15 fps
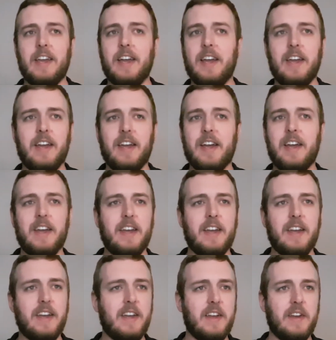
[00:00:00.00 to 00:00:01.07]

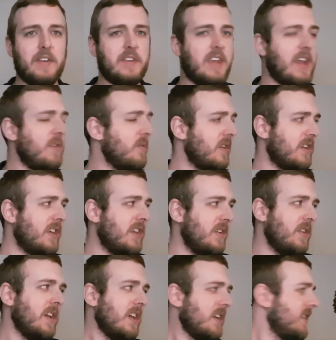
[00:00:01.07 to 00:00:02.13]
Okay, well,
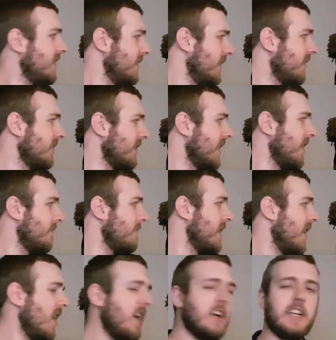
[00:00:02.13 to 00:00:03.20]
you nearly gave me
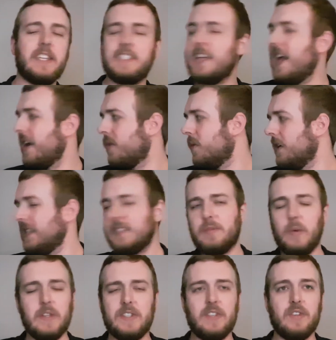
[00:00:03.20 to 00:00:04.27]
a heart attack.
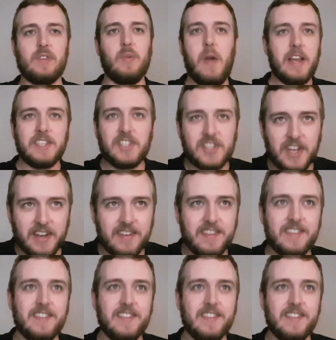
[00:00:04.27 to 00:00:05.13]
What's your question?